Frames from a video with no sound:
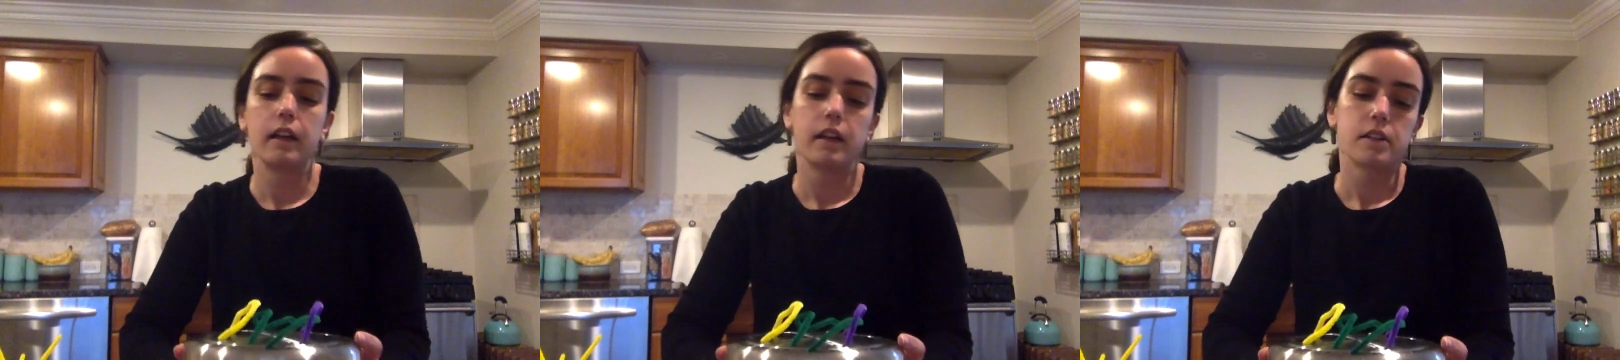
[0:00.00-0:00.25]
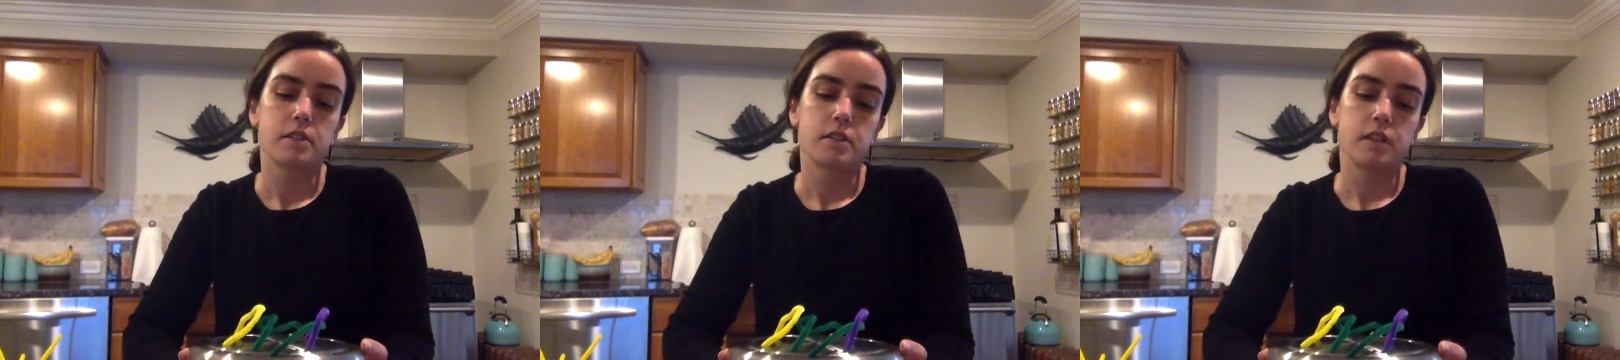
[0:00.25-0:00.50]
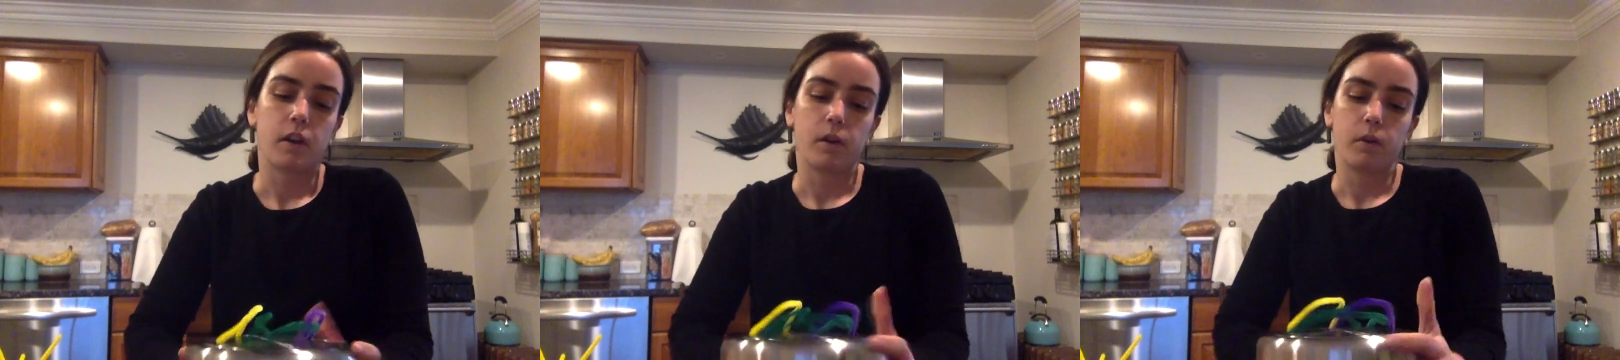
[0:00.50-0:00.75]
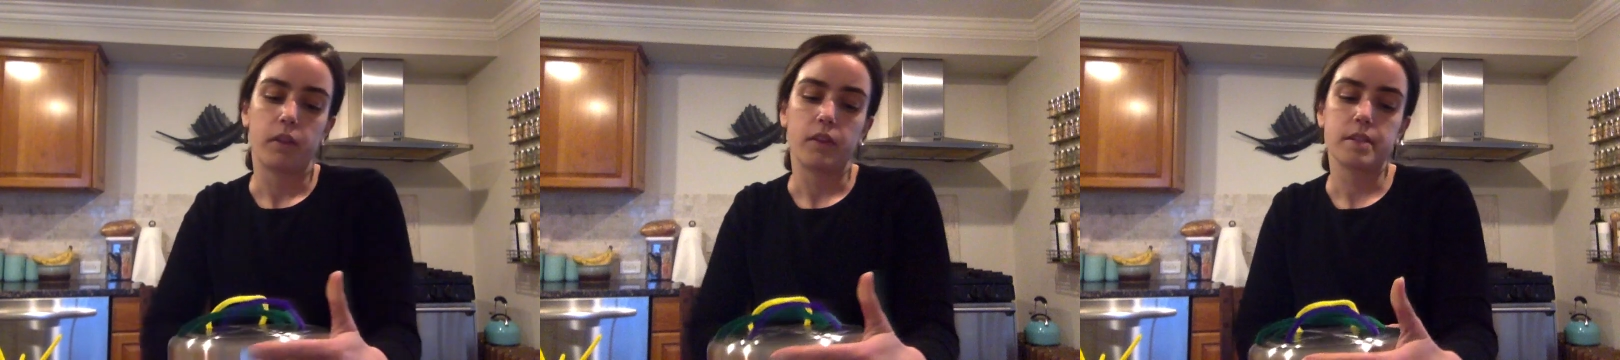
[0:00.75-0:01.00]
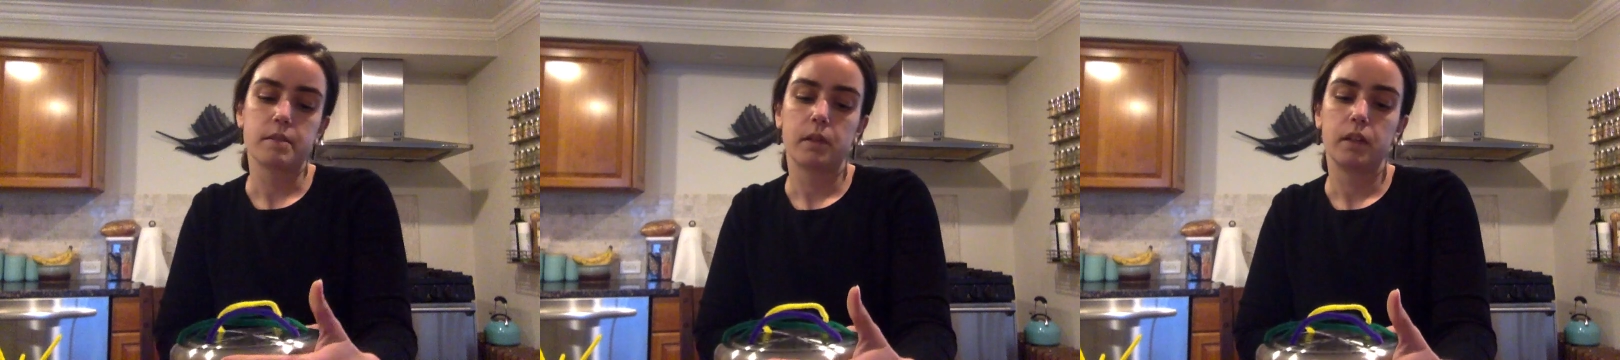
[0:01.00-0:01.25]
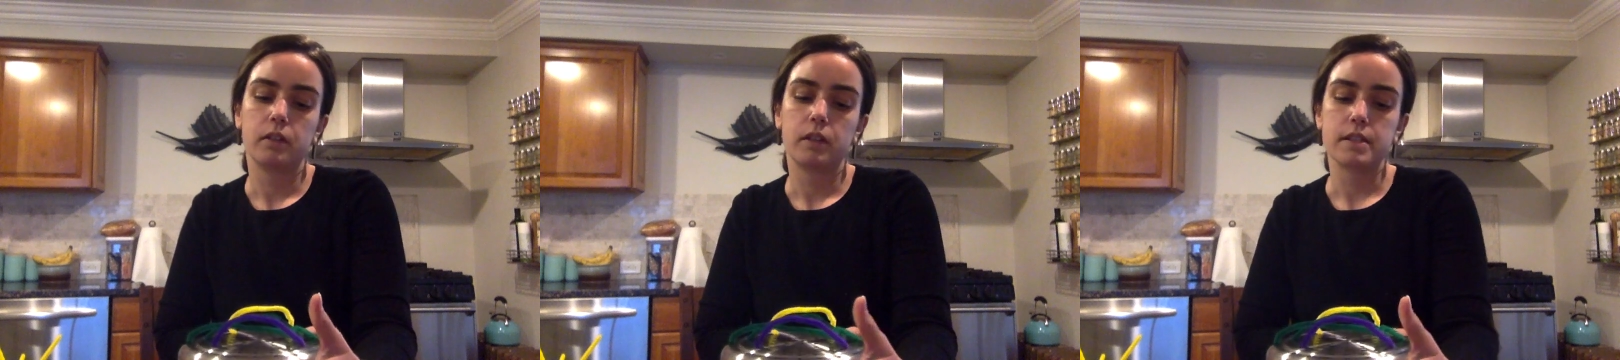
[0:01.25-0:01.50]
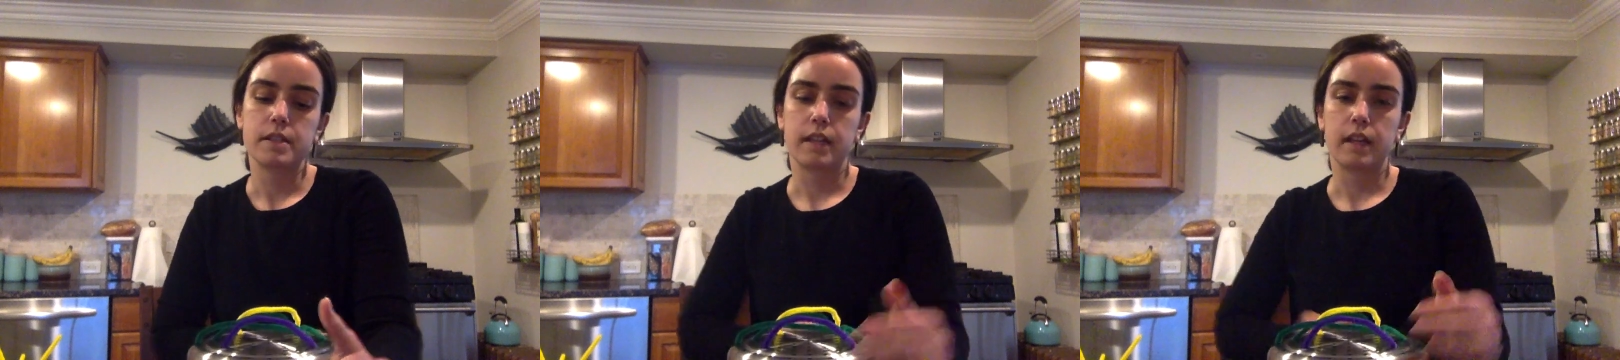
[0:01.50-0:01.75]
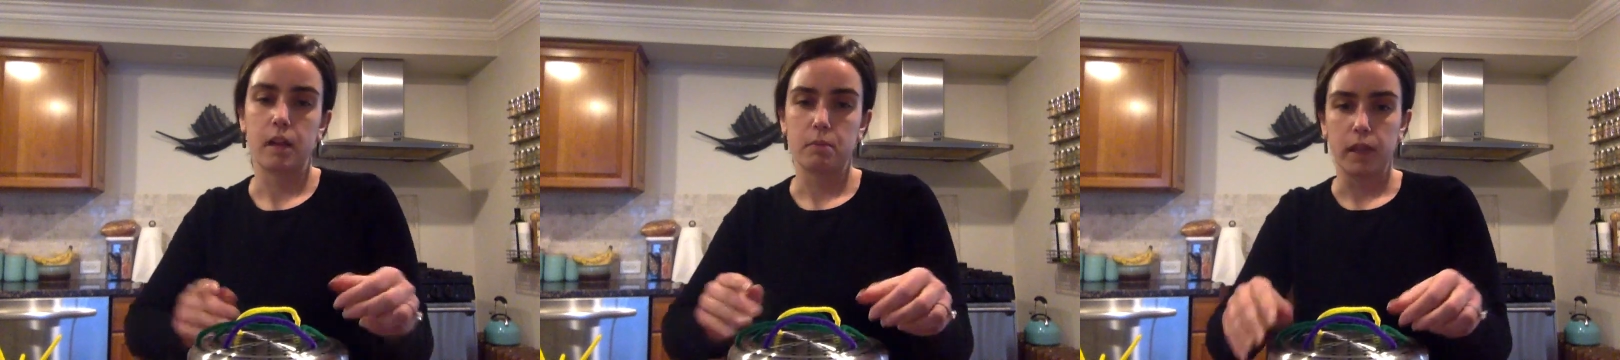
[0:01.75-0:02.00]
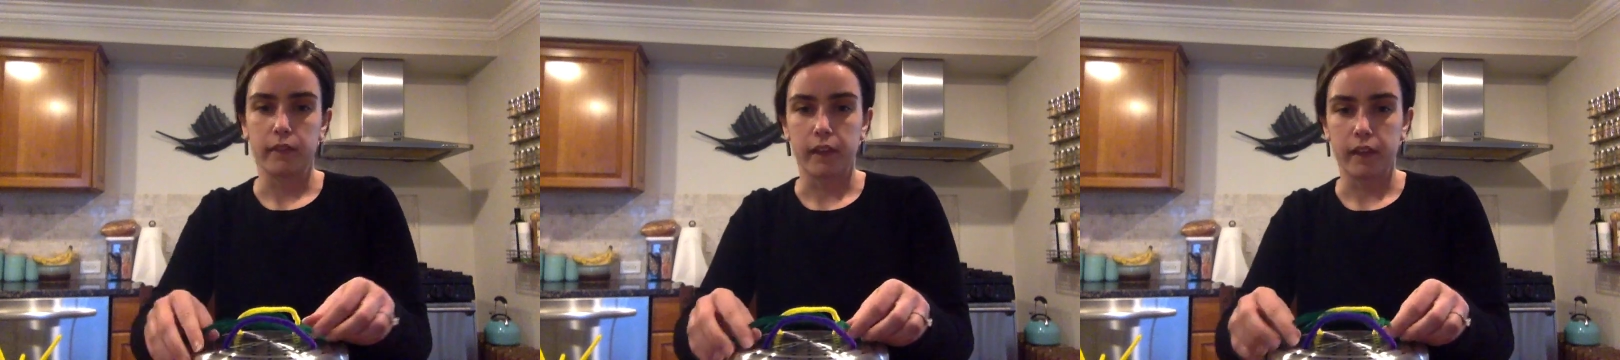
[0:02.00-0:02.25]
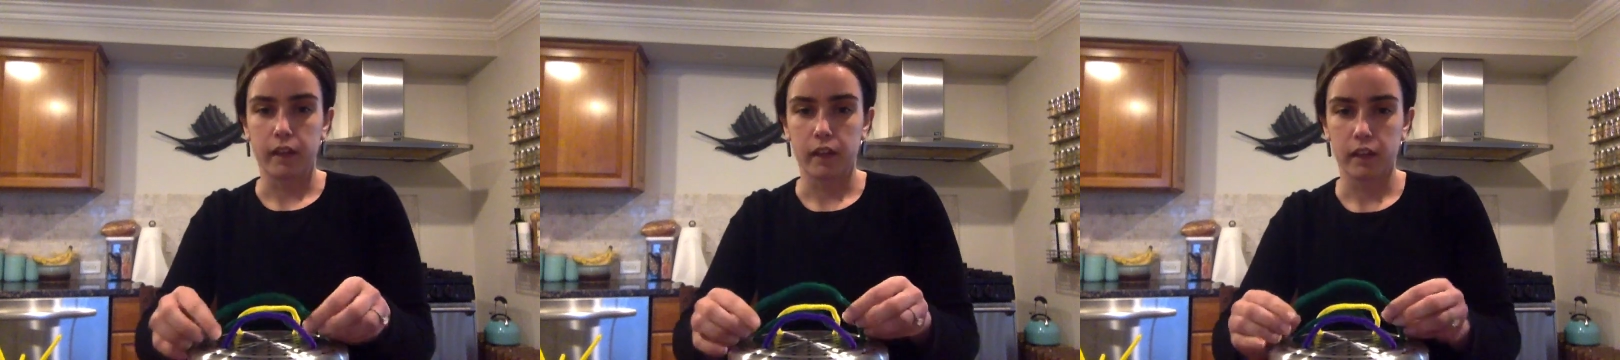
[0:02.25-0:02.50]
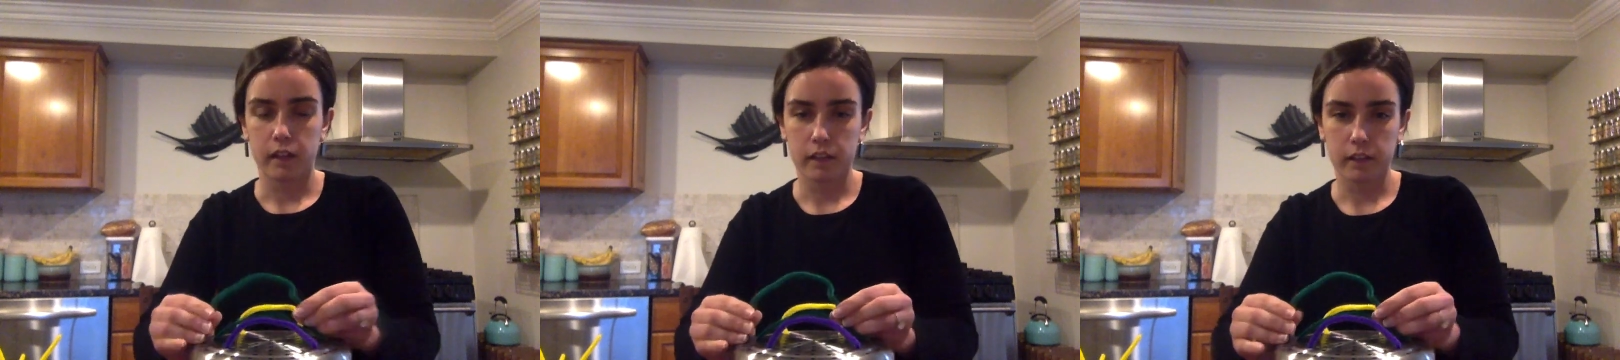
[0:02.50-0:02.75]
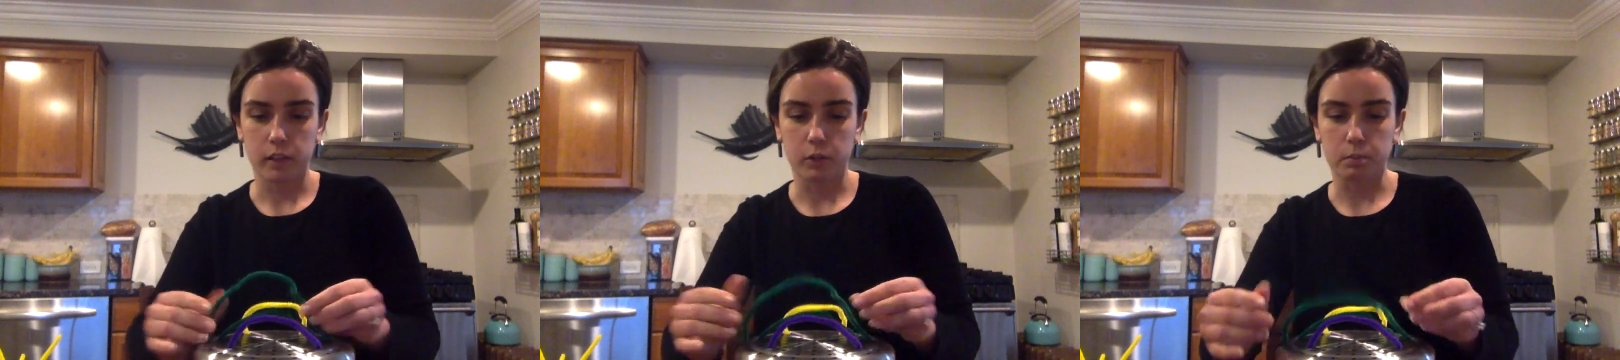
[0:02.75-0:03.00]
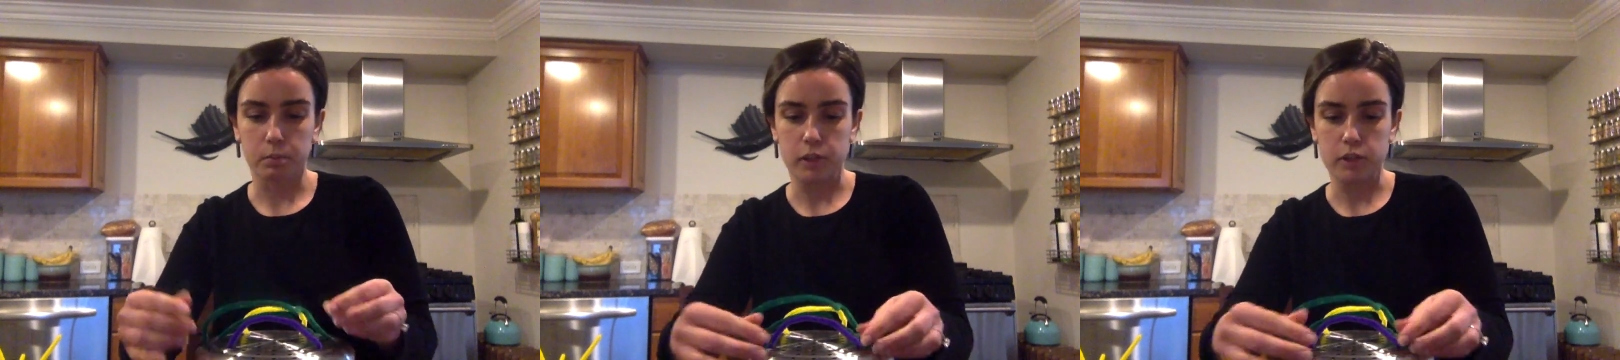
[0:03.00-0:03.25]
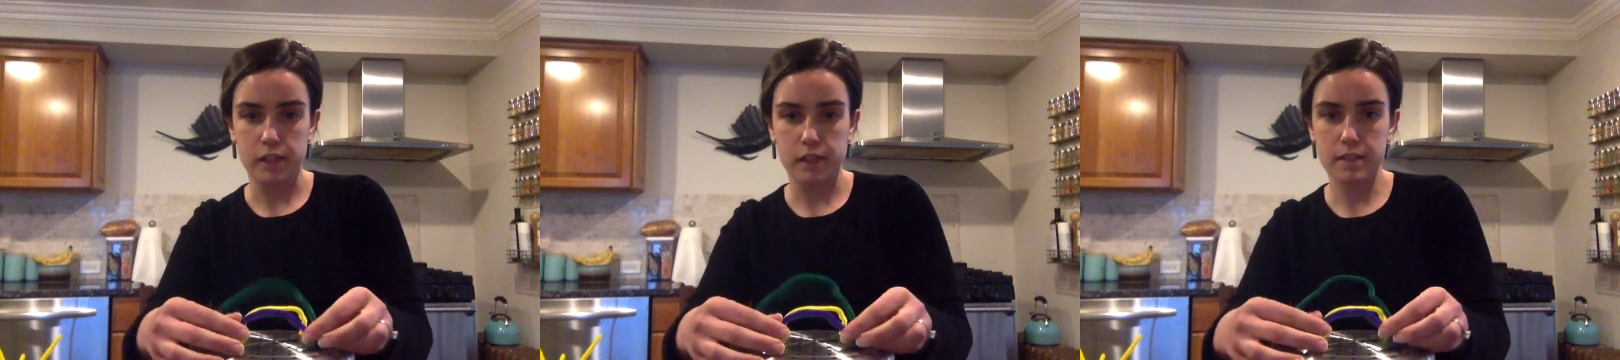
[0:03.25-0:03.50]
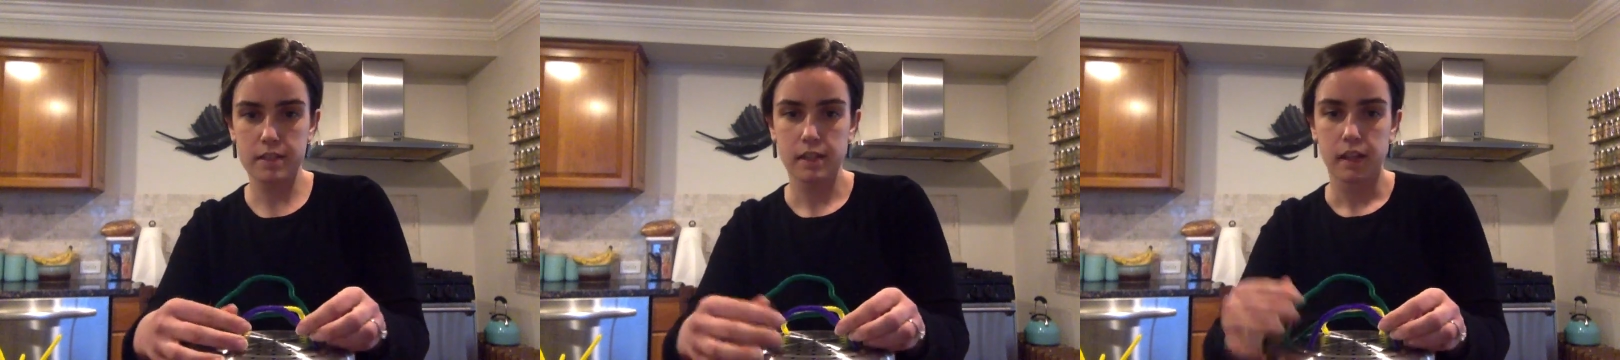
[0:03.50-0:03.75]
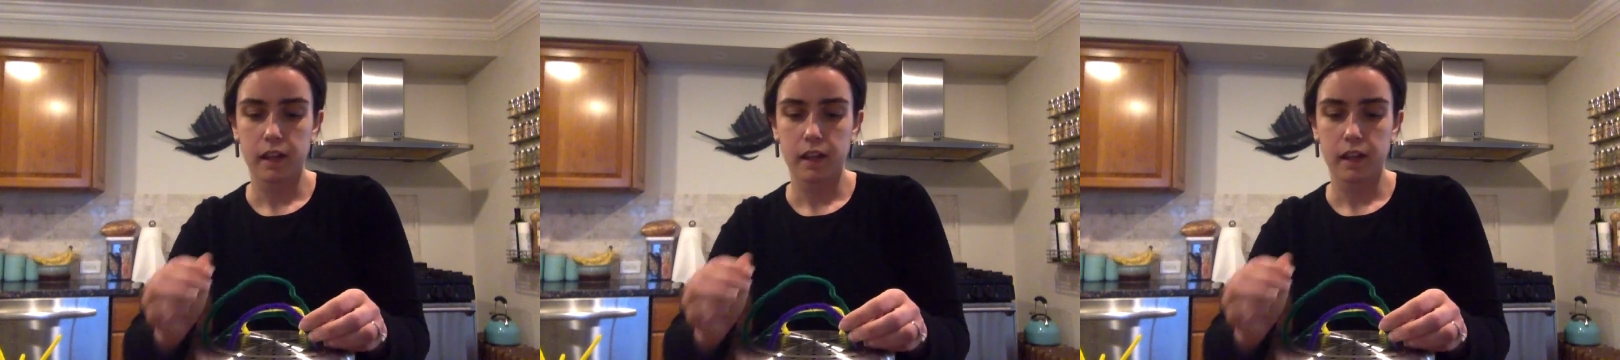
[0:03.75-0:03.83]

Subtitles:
So this one you can see I made like little bridges.